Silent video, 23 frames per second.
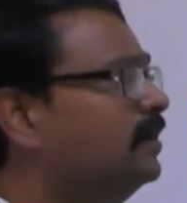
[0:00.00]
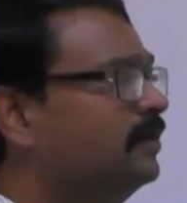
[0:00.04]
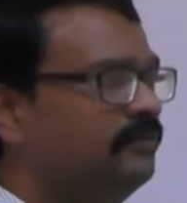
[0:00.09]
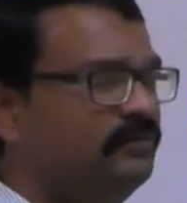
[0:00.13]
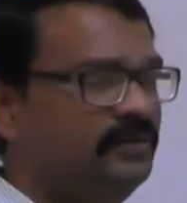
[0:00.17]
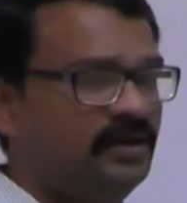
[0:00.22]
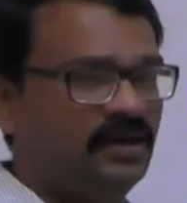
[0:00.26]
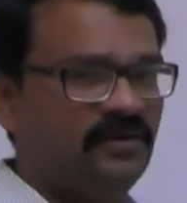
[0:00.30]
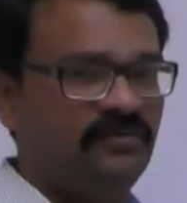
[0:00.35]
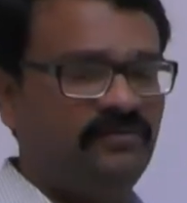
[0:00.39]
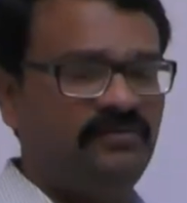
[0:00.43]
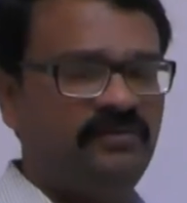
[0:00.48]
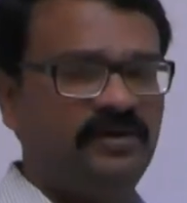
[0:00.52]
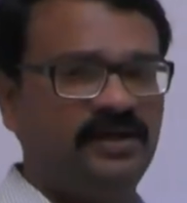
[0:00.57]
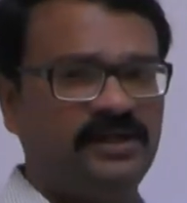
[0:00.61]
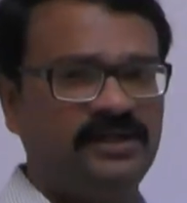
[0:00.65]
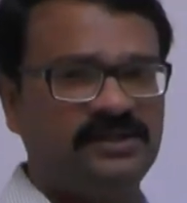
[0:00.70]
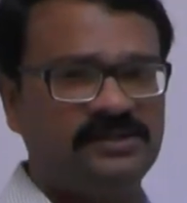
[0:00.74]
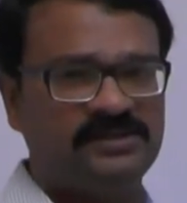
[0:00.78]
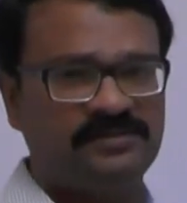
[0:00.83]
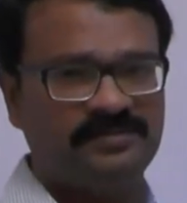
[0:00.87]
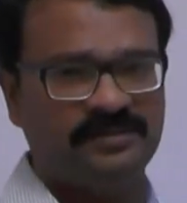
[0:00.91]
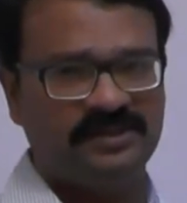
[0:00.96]
We have
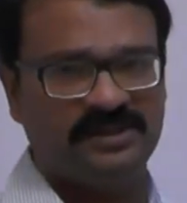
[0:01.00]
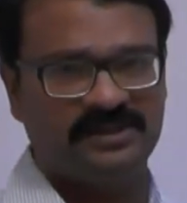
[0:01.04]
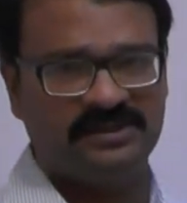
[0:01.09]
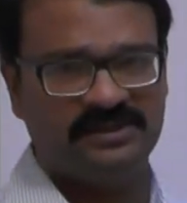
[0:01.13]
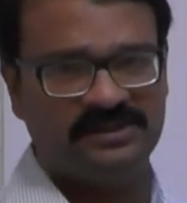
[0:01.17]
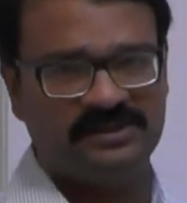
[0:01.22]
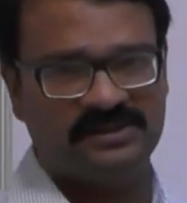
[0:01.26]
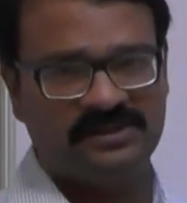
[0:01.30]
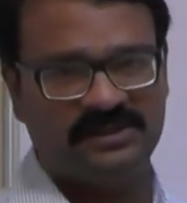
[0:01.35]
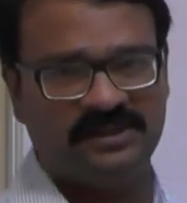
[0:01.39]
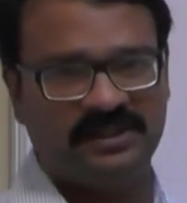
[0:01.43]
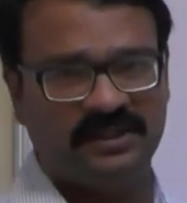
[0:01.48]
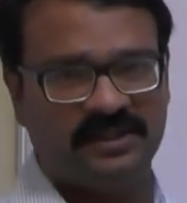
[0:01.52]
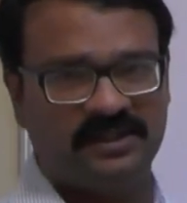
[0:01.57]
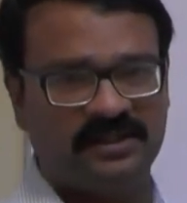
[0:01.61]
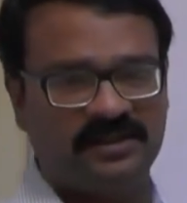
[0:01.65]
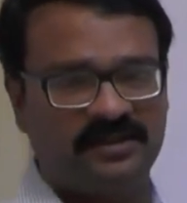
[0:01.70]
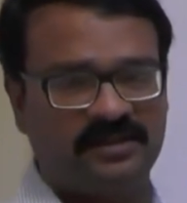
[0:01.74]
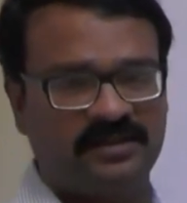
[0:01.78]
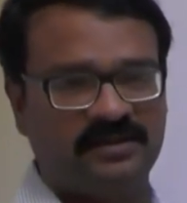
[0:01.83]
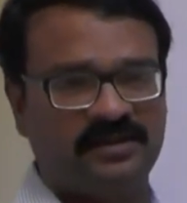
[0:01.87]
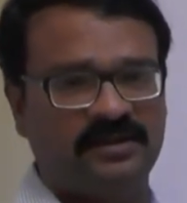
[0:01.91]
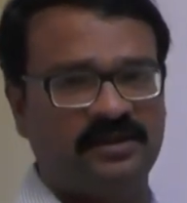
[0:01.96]
various methods that
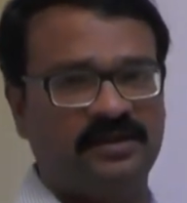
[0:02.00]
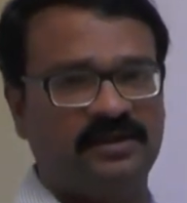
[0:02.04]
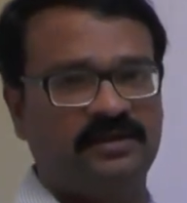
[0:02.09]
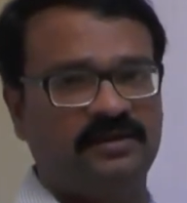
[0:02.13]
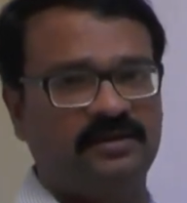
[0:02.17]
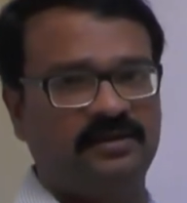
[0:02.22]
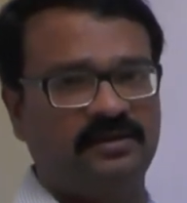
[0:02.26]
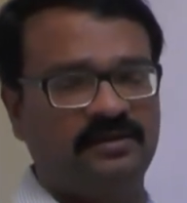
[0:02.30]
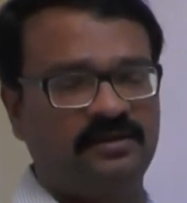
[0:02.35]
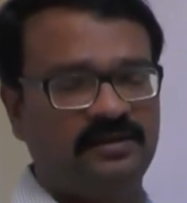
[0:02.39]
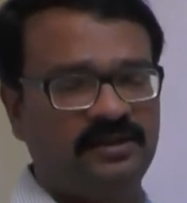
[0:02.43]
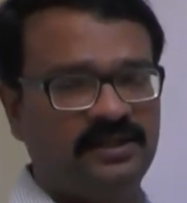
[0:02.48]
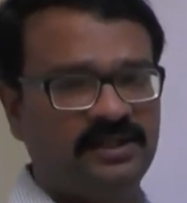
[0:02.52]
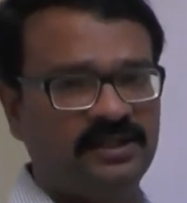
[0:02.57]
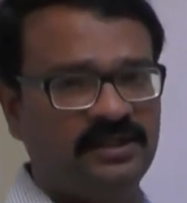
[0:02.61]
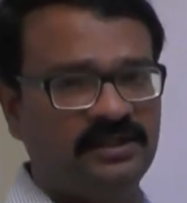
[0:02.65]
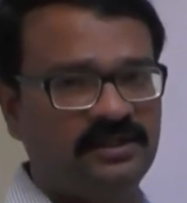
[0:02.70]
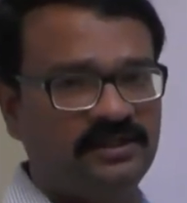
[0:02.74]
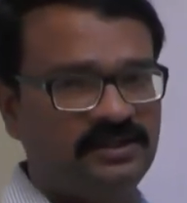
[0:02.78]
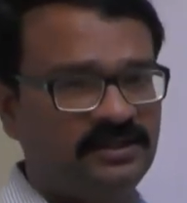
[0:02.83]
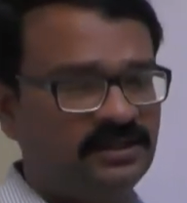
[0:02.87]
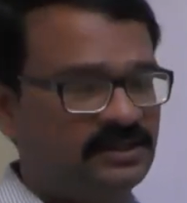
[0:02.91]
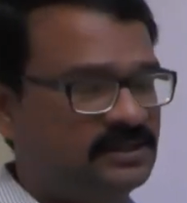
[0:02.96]
are already in
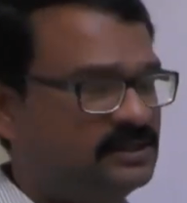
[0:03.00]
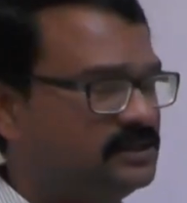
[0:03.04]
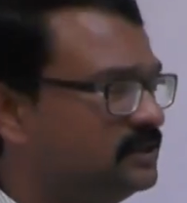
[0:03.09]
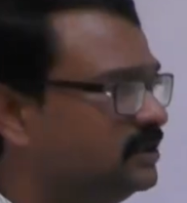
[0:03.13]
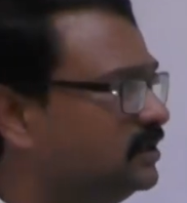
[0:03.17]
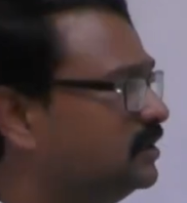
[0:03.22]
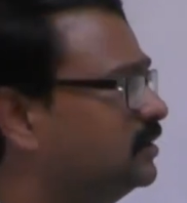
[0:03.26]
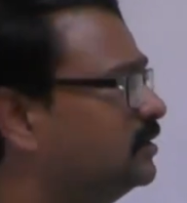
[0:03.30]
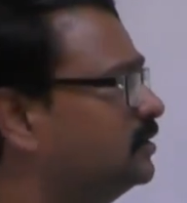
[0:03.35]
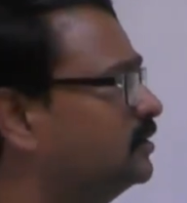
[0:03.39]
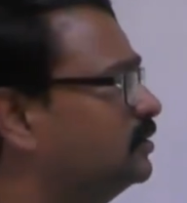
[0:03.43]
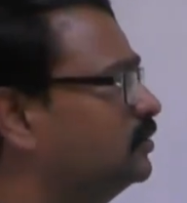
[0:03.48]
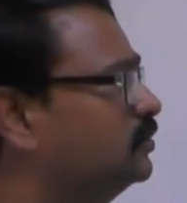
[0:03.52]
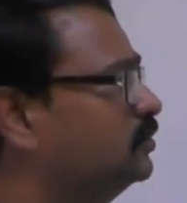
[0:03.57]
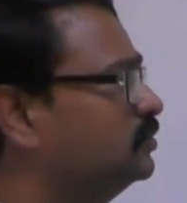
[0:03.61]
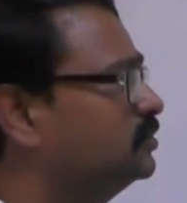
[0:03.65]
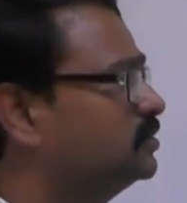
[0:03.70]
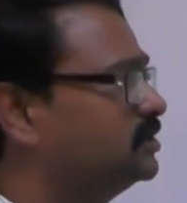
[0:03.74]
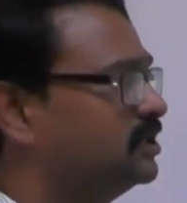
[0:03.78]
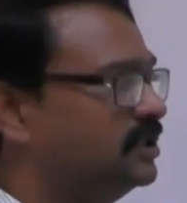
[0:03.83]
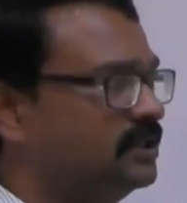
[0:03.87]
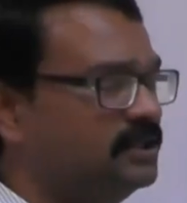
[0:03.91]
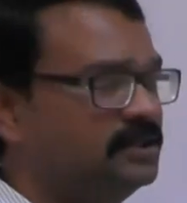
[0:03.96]
literature to
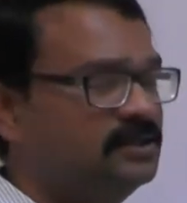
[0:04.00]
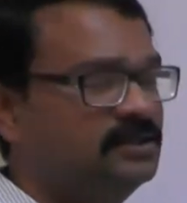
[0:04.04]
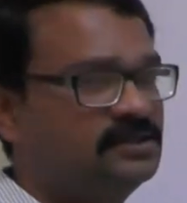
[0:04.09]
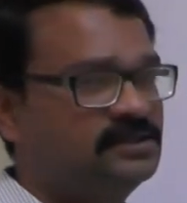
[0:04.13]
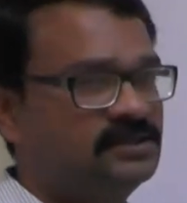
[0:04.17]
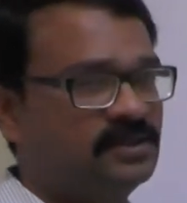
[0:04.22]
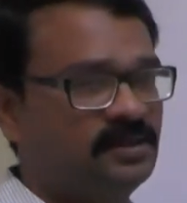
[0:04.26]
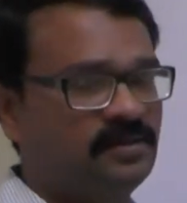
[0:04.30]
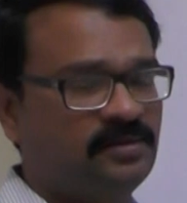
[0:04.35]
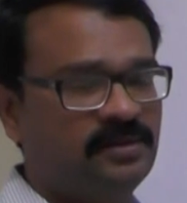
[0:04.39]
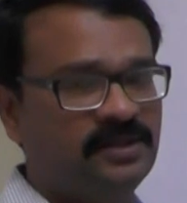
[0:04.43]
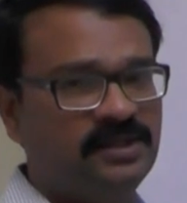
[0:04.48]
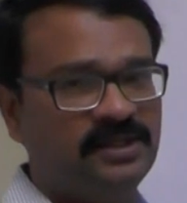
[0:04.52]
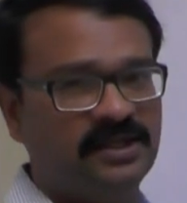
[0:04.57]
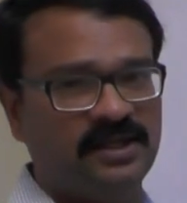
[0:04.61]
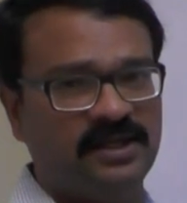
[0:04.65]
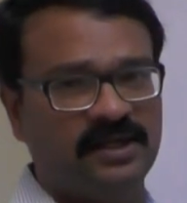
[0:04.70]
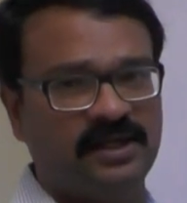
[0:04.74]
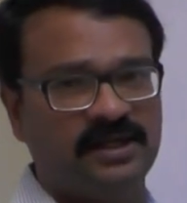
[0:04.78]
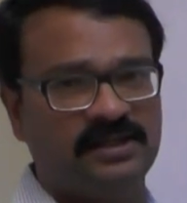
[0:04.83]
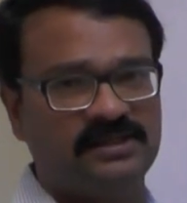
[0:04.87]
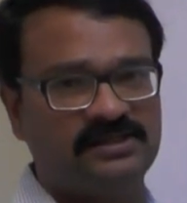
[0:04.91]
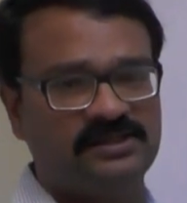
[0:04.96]
study the stability
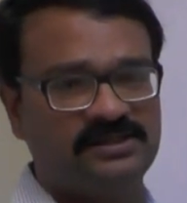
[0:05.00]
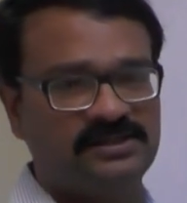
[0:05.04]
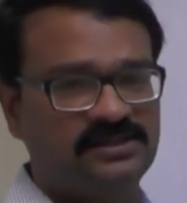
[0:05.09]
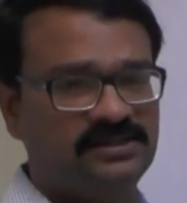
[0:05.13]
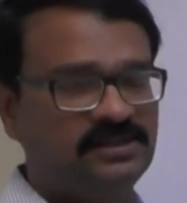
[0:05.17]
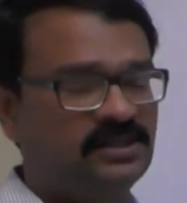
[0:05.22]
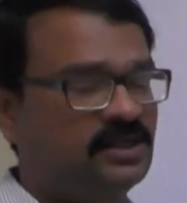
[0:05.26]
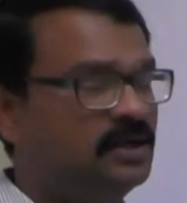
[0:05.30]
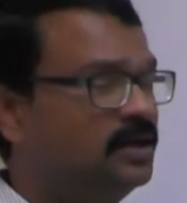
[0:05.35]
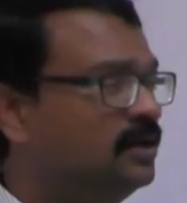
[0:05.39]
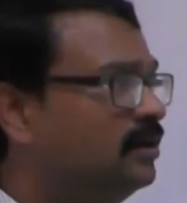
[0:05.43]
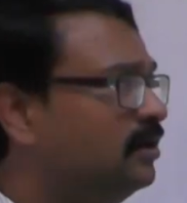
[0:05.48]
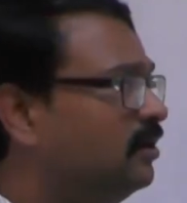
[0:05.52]
analysis,